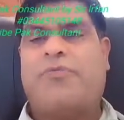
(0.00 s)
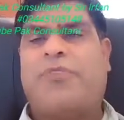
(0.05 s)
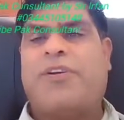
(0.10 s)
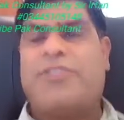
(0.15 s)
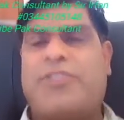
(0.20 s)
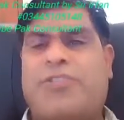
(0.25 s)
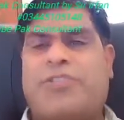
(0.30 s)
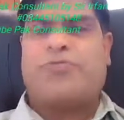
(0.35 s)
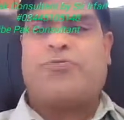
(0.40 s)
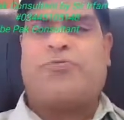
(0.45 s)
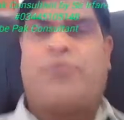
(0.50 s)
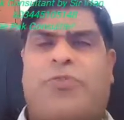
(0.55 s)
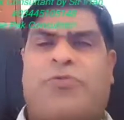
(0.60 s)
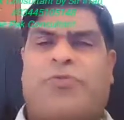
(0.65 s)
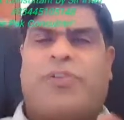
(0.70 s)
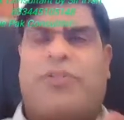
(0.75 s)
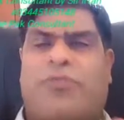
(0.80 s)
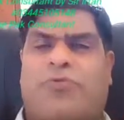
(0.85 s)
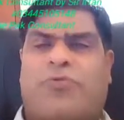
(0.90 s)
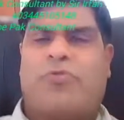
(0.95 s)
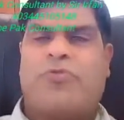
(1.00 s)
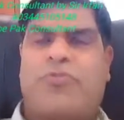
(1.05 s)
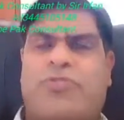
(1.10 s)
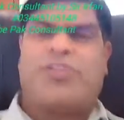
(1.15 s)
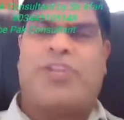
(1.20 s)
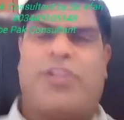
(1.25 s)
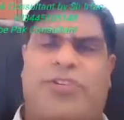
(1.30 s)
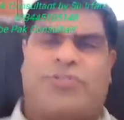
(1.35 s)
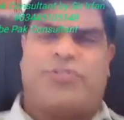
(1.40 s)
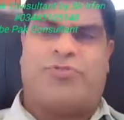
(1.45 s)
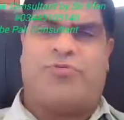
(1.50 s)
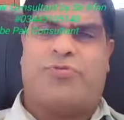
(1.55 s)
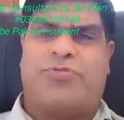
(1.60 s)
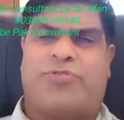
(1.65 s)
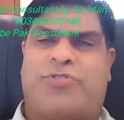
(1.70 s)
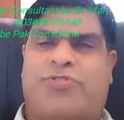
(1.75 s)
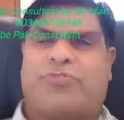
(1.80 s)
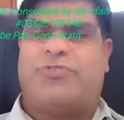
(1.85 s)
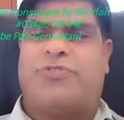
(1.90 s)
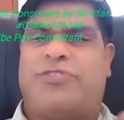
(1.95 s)
Once we will counsel
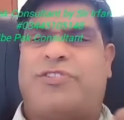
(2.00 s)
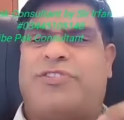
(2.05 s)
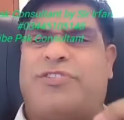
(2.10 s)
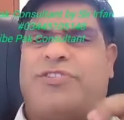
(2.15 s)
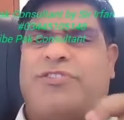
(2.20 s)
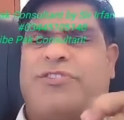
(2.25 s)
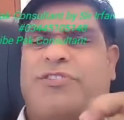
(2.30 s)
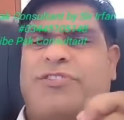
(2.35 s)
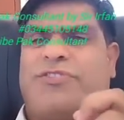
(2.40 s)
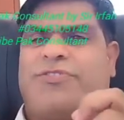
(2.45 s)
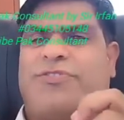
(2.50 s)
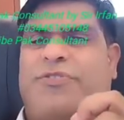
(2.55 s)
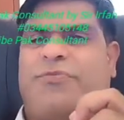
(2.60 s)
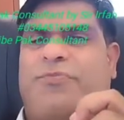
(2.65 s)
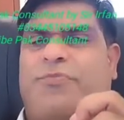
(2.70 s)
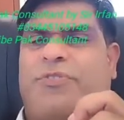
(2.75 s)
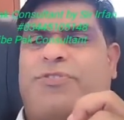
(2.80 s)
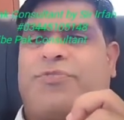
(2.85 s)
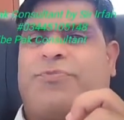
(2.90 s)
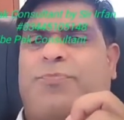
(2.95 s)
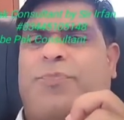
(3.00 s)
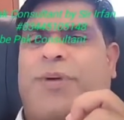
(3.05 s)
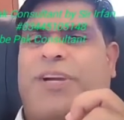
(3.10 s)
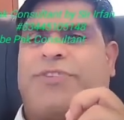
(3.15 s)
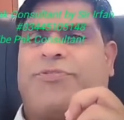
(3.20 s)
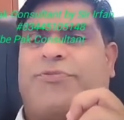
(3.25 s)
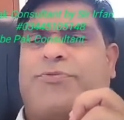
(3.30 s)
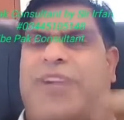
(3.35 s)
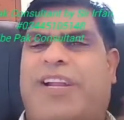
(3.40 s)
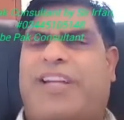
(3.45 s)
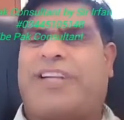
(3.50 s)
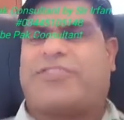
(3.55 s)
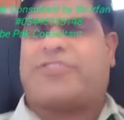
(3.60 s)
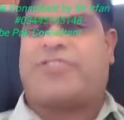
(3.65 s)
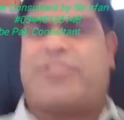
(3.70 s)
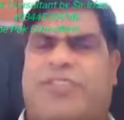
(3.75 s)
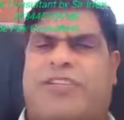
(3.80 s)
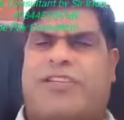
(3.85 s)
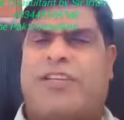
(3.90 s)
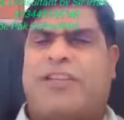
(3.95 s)
you to, by
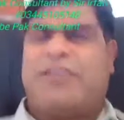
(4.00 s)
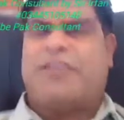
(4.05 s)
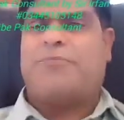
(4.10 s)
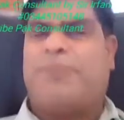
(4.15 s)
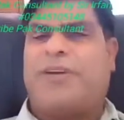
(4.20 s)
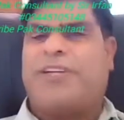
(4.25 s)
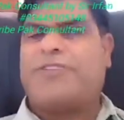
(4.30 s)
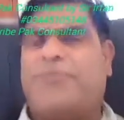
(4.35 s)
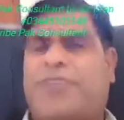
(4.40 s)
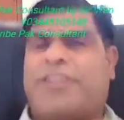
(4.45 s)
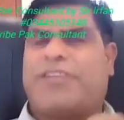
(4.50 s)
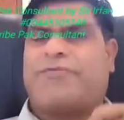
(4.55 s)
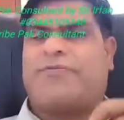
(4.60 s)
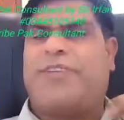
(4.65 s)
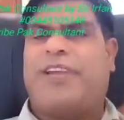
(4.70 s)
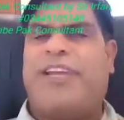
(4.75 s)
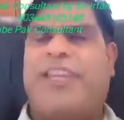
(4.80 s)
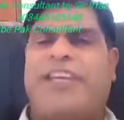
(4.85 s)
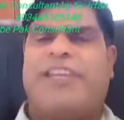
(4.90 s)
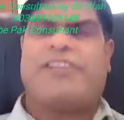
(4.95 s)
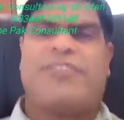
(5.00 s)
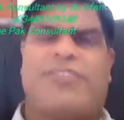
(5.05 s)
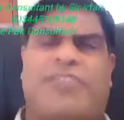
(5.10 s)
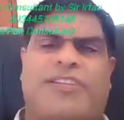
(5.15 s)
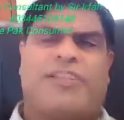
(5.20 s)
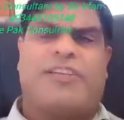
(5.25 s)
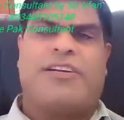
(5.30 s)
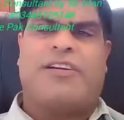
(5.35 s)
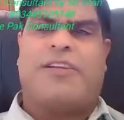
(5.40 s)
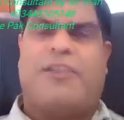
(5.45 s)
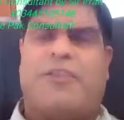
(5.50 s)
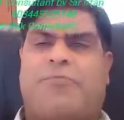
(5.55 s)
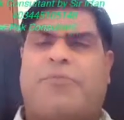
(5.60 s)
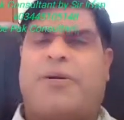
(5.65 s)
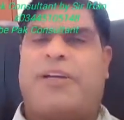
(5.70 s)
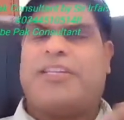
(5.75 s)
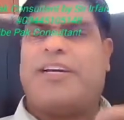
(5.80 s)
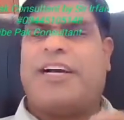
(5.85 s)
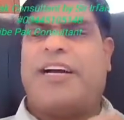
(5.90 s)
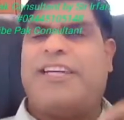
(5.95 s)
tricks, by techniques,
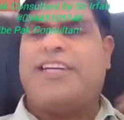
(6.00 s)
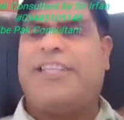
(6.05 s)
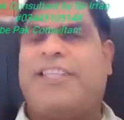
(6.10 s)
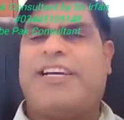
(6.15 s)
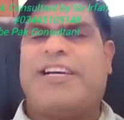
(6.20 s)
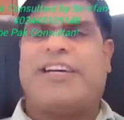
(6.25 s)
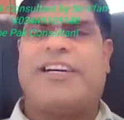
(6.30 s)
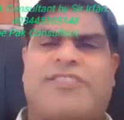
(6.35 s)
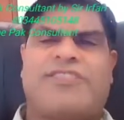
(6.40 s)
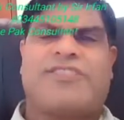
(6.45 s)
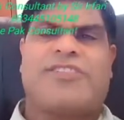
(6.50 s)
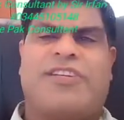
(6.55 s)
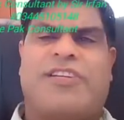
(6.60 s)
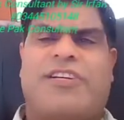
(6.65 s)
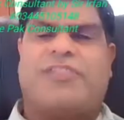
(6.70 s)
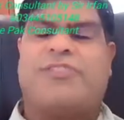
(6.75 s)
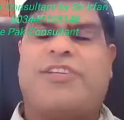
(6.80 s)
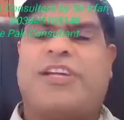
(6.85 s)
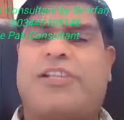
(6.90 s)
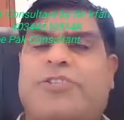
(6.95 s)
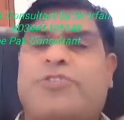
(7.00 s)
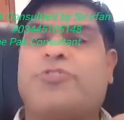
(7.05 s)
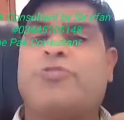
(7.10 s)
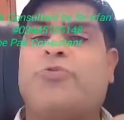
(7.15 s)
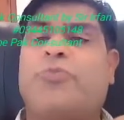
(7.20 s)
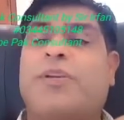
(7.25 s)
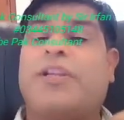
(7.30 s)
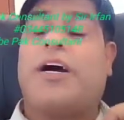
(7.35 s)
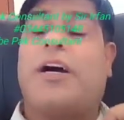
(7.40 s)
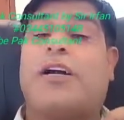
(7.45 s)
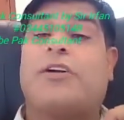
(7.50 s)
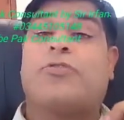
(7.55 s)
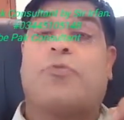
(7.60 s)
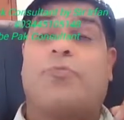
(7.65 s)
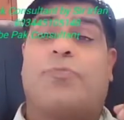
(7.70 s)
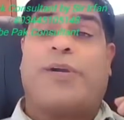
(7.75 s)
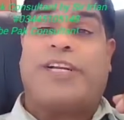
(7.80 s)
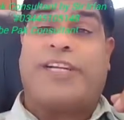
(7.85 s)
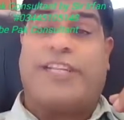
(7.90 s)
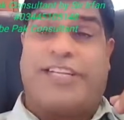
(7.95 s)
by ideas, that you will
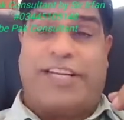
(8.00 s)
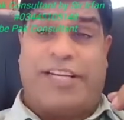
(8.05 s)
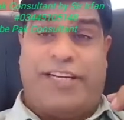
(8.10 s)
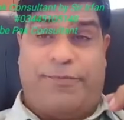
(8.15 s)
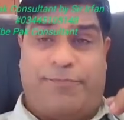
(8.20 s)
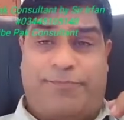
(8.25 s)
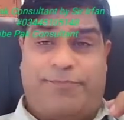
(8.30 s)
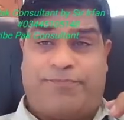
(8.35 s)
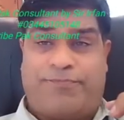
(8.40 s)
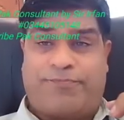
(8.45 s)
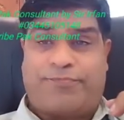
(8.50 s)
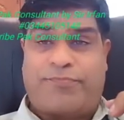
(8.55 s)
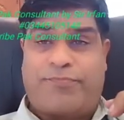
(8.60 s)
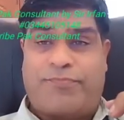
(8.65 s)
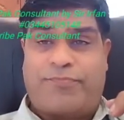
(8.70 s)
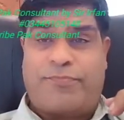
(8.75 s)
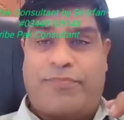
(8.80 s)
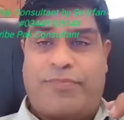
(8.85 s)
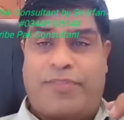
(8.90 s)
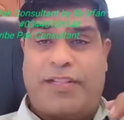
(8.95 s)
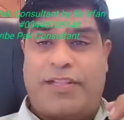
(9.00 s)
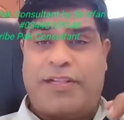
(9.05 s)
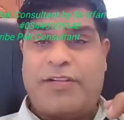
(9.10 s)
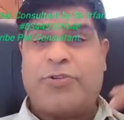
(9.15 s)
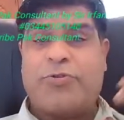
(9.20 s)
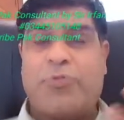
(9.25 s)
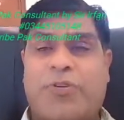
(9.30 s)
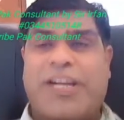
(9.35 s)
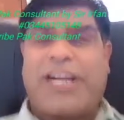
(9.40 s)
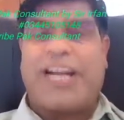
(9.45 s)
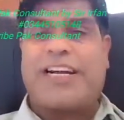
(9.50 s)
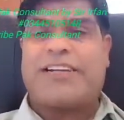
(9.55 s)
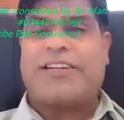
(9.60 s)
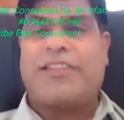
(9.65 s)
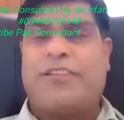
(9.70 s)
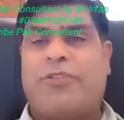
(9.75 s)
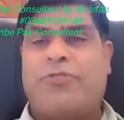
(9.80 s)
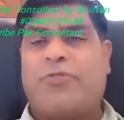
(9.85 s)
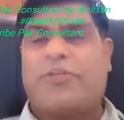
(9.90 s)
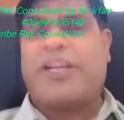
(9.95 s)
automatically look at
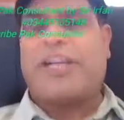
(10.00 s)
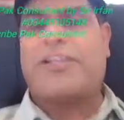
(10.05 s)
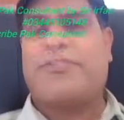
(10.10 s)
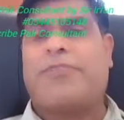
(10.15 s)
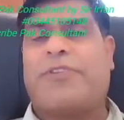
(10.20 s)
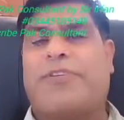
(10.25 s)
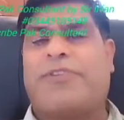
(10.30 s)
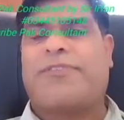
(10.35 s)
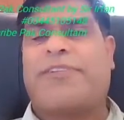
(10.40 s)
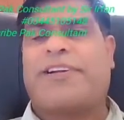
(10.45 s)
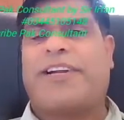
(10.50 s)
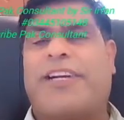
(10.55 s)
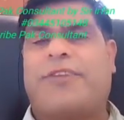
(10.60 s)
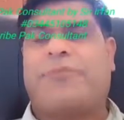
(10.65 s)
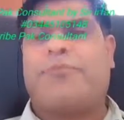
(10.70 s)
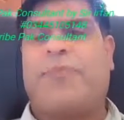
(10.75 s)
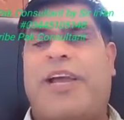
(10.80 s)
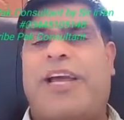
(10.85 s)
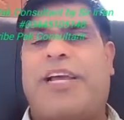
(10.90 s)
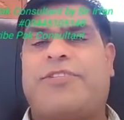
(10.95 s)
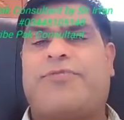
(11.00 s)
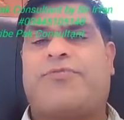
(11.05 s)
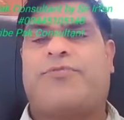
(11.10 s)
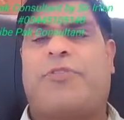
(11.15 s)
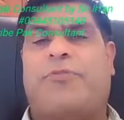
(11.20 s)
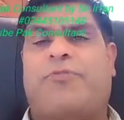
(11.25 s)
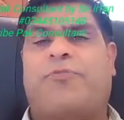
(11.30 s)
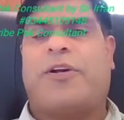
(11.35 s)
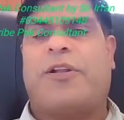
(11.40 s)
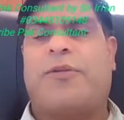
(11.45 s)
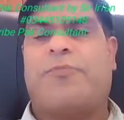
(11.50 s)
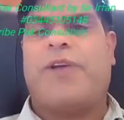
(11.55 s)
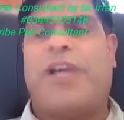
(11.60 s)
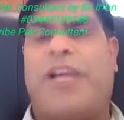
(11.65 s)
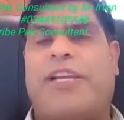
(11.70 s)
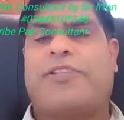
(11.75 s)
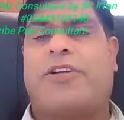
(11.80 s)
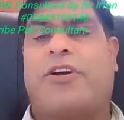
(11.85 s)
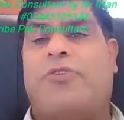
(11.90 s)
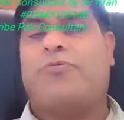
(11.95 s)
the cricket match, football
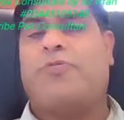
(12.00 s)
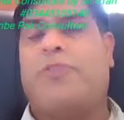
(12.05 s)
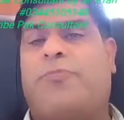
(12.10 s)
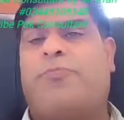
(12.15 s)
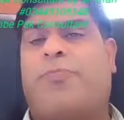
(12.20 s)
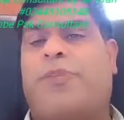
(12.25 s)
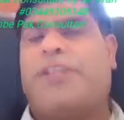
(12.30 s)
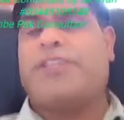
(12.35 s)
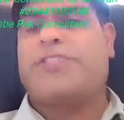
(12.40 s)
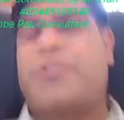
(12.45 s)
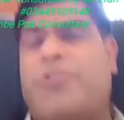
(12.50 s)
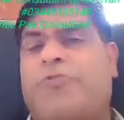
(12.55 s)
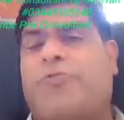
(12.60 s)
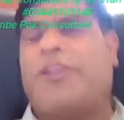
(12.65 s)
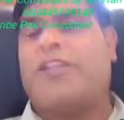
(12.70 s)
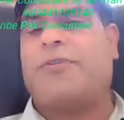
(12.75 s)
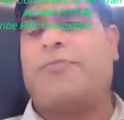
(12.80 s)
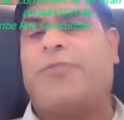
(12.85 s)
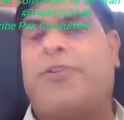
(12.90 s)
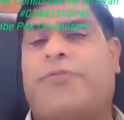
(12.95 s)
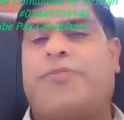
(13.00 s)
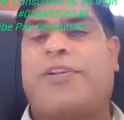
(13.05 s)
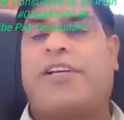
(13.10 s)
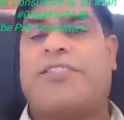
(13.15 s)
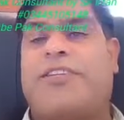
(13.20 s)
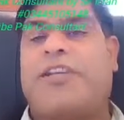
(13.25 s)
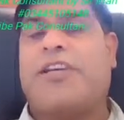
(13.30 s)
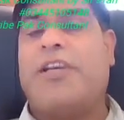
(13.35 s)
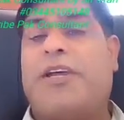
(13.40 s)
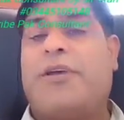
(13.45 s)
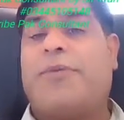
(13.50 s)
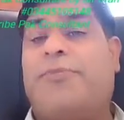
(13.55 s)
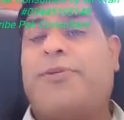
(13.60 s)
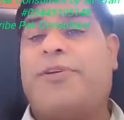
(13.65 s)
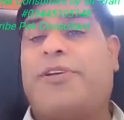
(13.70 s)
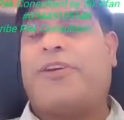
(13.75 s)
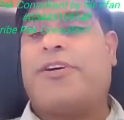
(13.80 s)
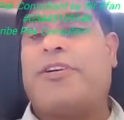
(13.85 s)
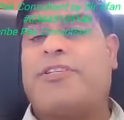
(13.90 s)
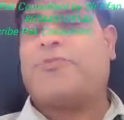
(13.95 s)
match, how the players develop interest,
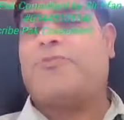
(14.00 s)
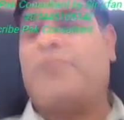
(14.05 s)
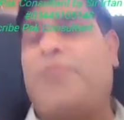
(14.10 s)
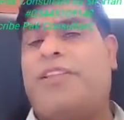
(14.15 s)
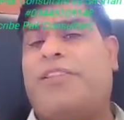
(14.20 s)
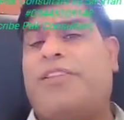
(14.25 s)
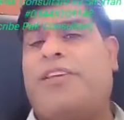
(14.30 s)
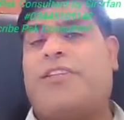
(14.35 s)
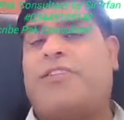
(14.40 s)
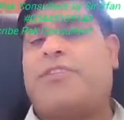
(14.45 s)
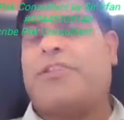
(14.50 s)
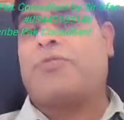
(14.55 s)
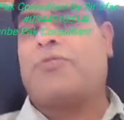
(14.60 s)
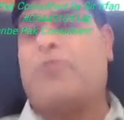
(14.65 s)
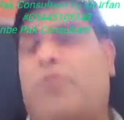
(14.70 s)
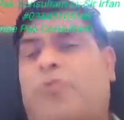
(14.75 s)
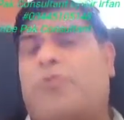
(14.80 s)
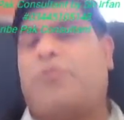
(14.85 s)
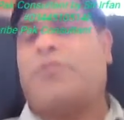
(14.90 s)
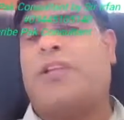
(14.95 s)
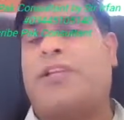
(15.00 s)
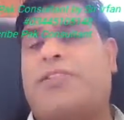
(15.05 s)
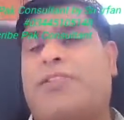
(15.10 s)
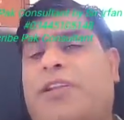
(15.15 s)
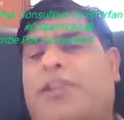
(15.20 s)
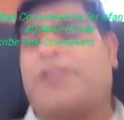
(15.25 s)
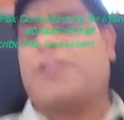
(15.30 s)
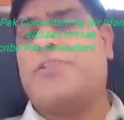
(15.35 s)
because when there is a goal, there is a